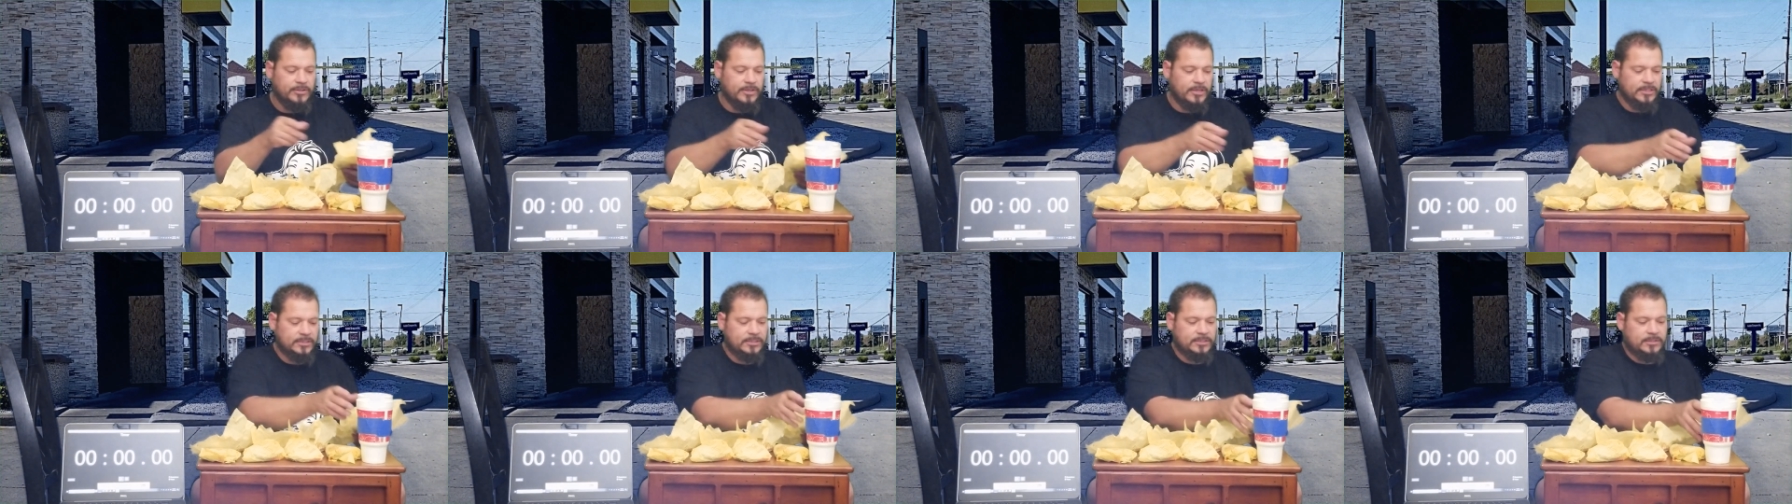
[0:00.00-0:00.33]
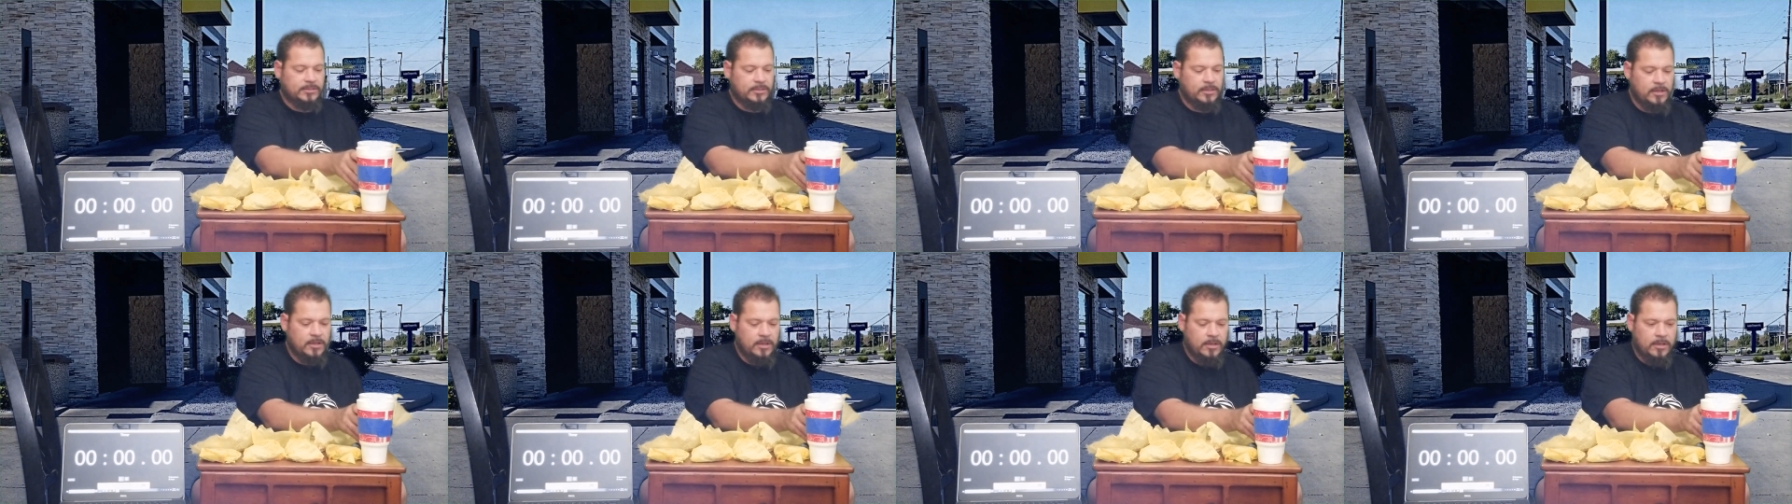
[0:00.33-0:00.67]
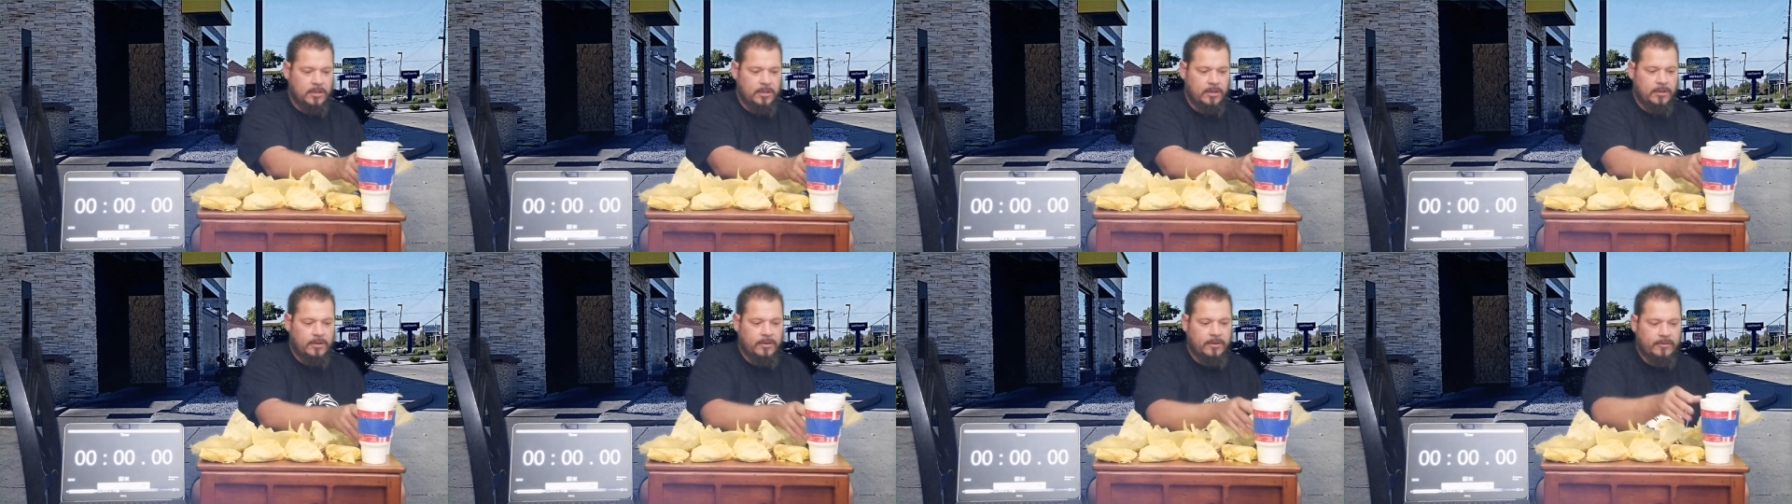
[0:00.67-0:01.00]
this
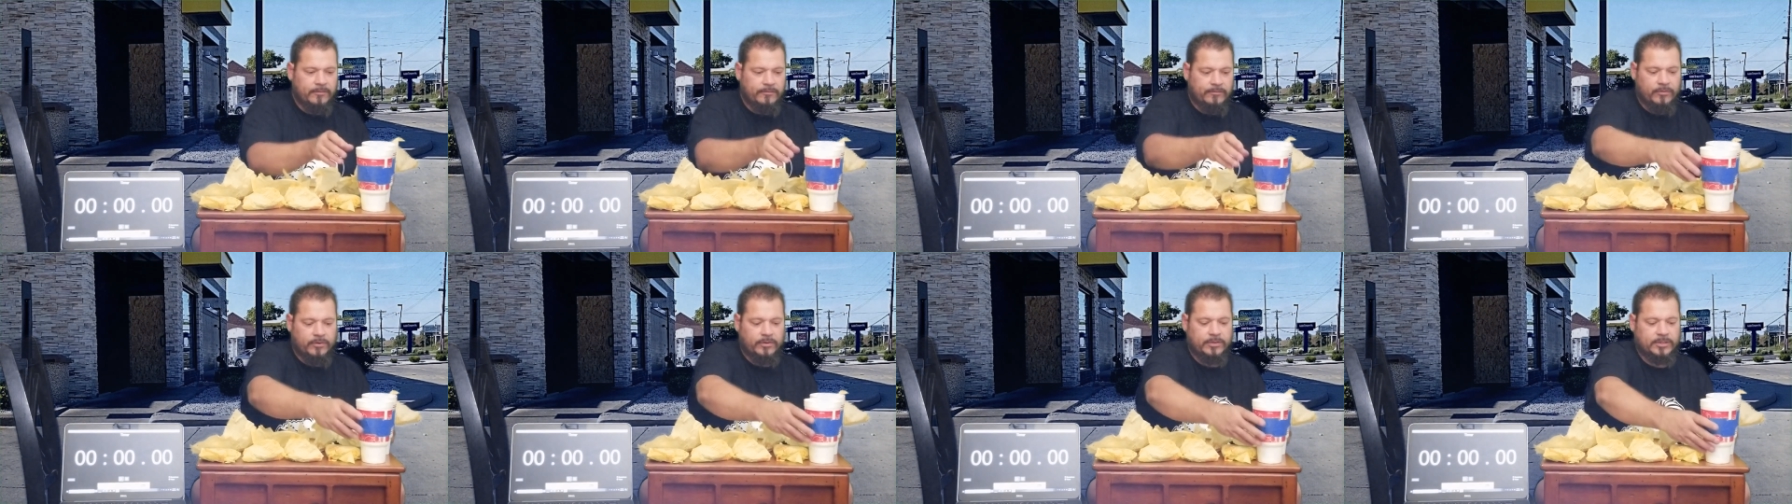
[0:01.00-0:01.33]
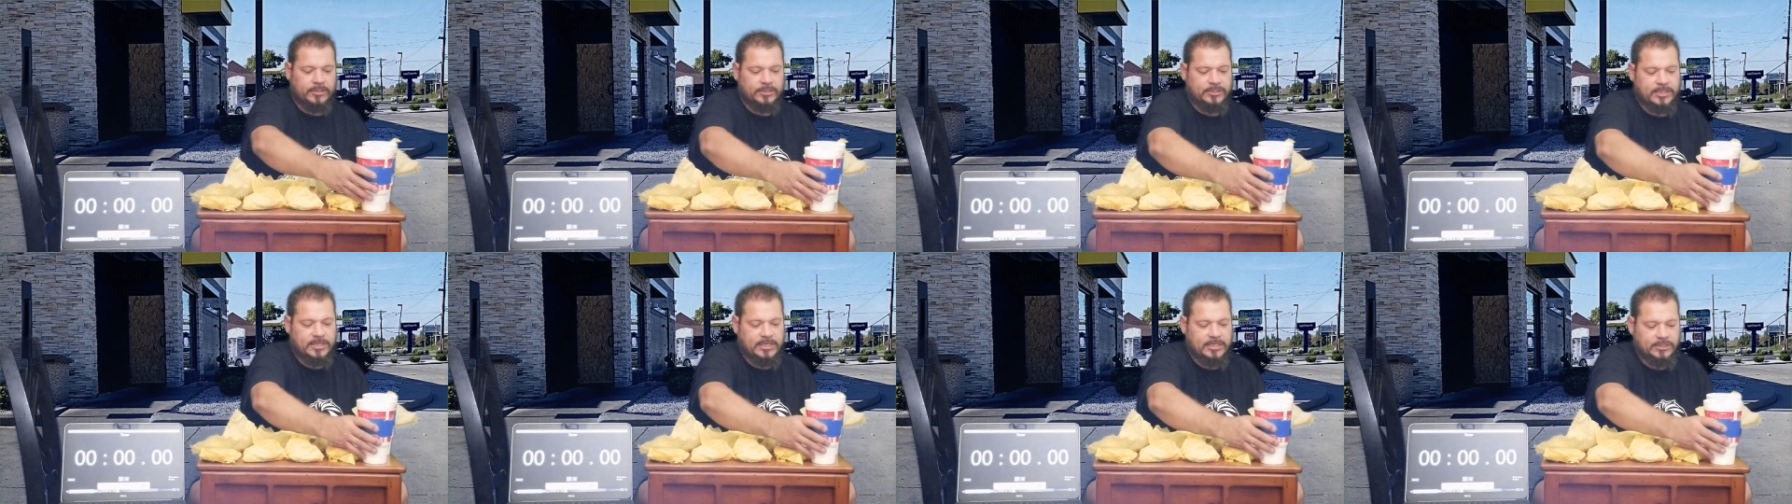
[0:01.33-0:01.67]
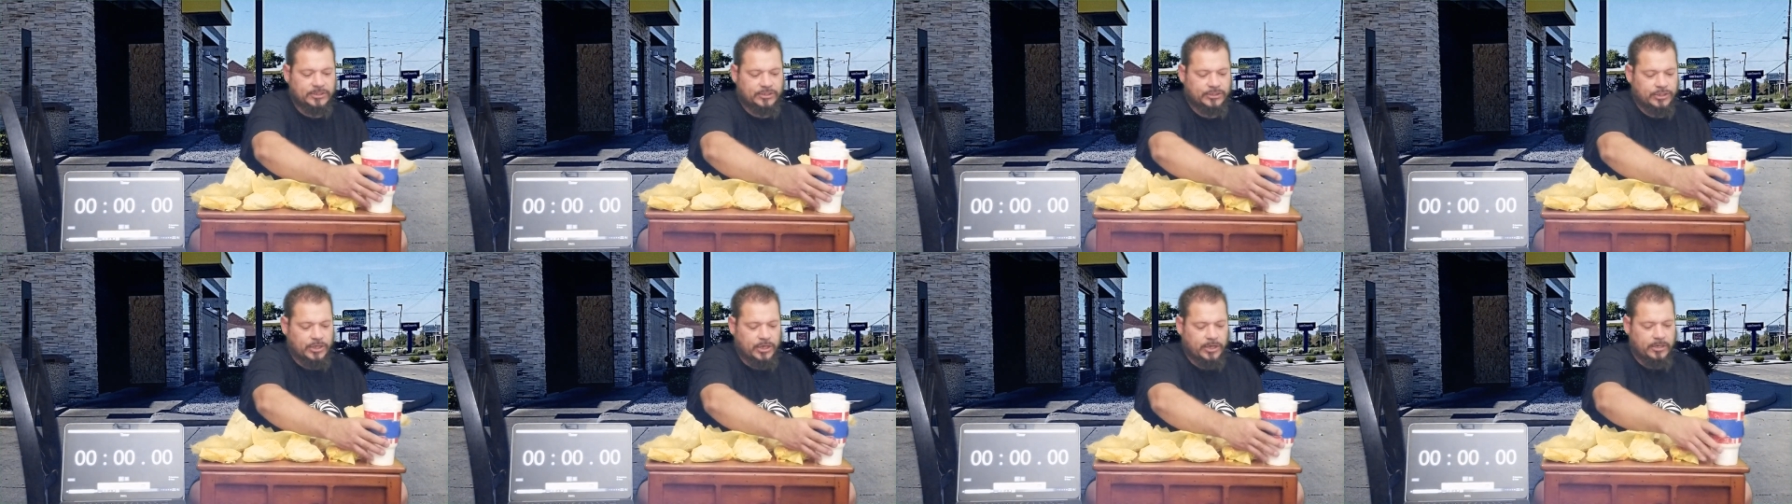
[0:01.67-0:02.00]
for the
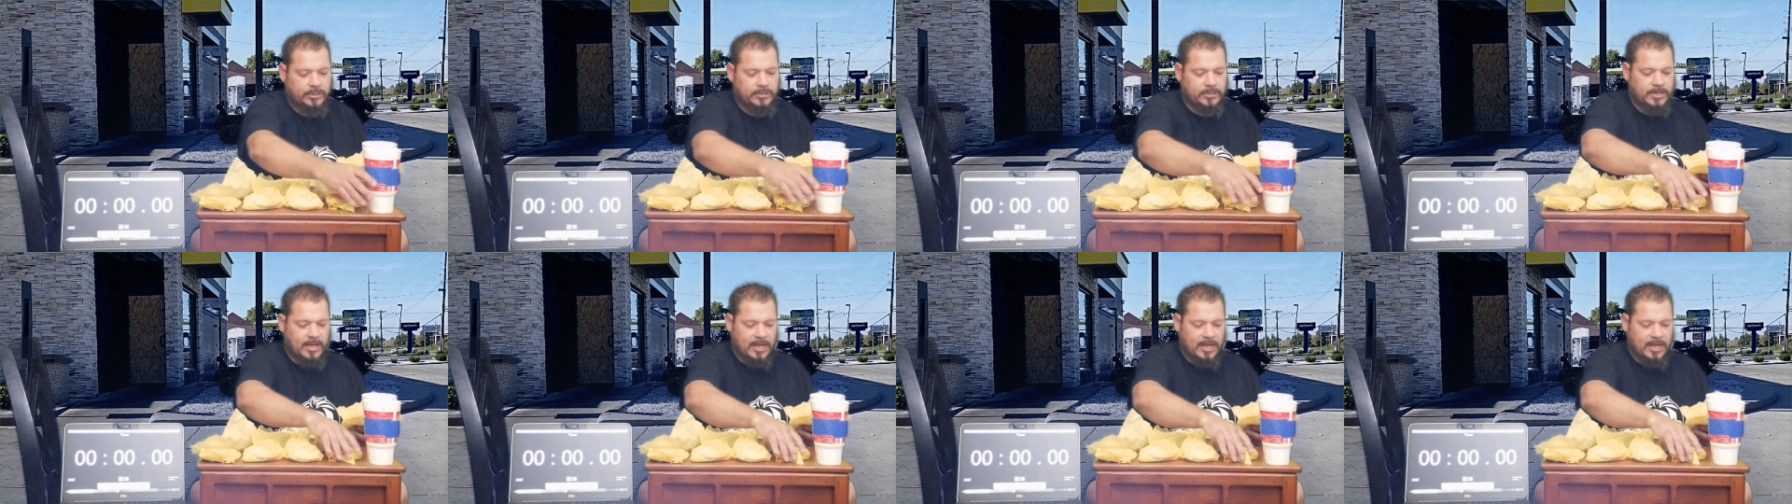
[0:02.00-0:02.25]
T-shirt.